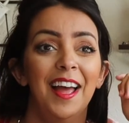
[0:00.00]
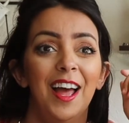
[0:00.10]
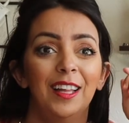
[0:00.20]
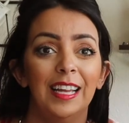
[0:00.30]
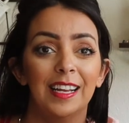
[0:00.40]

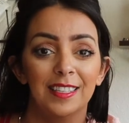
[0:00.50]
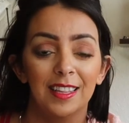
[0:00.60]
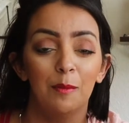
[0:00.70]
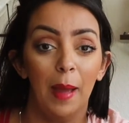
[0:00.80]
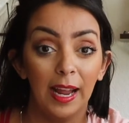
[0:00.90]
uh, like I
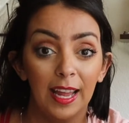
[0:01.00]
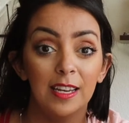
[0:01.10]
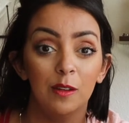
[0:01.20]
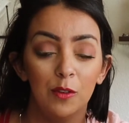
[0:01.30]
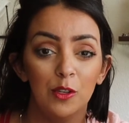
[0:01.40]
said, the back
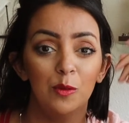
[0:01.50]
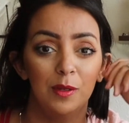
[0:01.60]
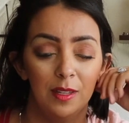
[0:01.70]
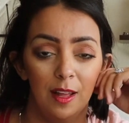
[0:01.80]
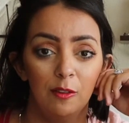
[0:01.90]
end of
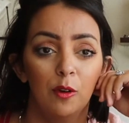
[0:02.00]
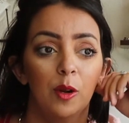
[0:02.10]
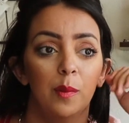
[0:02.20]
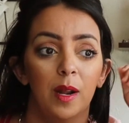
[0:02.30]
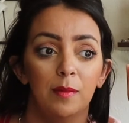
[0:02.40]
YouTube is a lot of
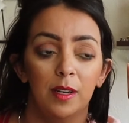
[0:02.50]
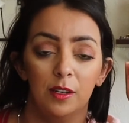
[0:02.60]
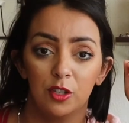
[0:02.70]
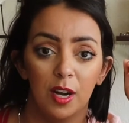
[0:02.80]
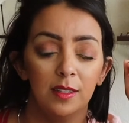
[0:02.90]
work, but I'm
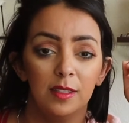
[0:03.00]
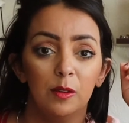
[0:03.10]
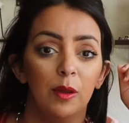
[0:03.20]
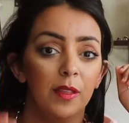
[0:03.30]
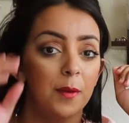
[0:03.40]
going to try and
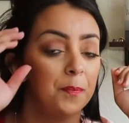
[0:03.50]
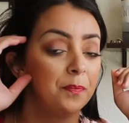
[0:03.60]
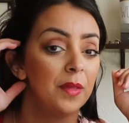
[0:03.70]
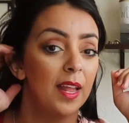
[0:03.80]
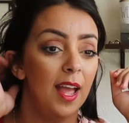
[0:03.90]
stick with it.
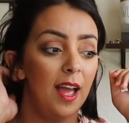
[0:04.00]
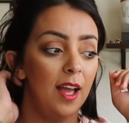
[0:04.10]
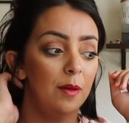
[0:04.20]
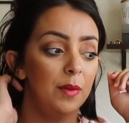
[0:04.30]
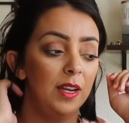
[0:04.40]

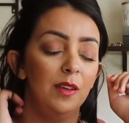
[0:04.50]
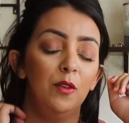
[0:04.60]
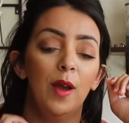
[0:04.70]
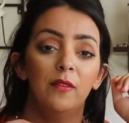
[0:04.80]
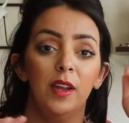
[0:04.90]
Um, and if
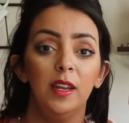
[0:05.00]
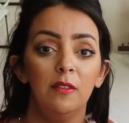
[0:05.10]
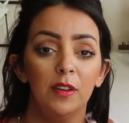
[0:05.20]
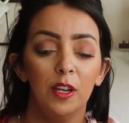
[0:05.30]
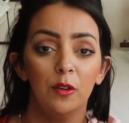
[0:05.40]
you have
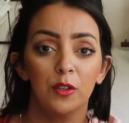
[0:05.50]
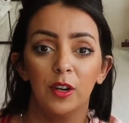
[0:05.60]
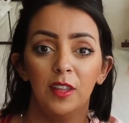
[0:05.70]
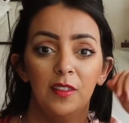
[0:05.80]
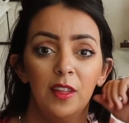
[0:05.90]
any videos or
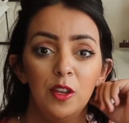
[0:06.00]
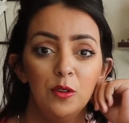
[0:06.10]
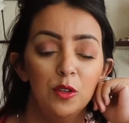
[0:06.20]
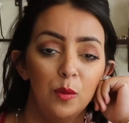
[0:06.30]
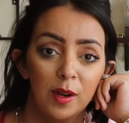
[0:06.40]
anything that
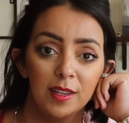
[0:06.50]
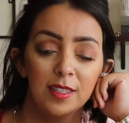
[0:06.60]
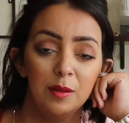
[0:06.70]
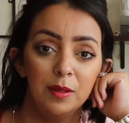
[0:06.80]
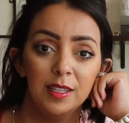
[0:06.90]
you do want to
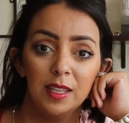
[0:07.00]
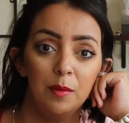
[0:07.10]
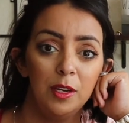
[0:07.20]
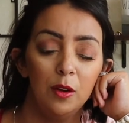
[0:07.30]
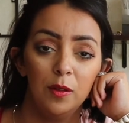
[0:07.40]
see, please
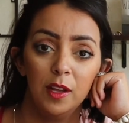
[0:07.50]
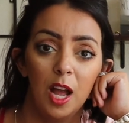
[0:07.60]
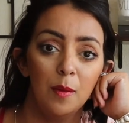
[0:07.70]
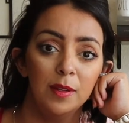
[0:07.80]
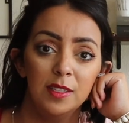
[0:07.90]
let me know in the
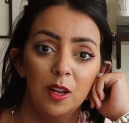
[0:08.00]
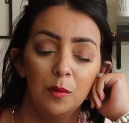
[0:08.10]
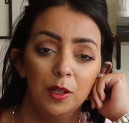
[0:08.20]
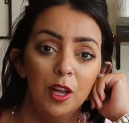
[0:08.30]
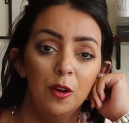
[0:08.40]
comments
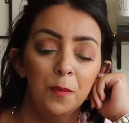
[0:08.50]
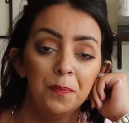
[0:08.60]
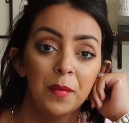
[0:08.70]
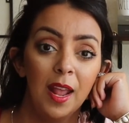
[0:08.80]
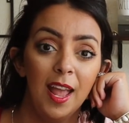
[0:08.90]
down below.
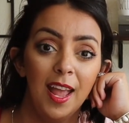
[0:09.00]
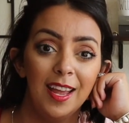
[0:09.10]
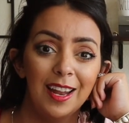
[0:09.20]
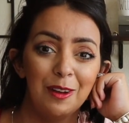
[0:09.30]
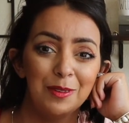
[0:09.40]

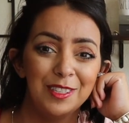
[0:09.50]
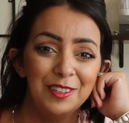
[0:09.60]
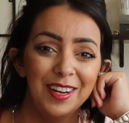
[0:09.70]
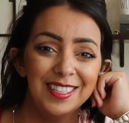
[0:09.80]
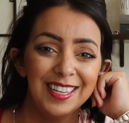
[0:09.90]
And I will
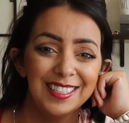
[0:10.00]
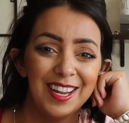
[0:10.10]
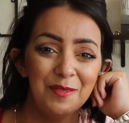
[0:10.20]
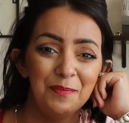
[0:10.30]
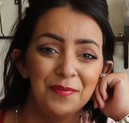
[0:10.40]
see you guys next
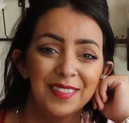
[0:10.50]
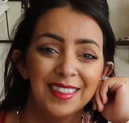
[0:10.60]
time.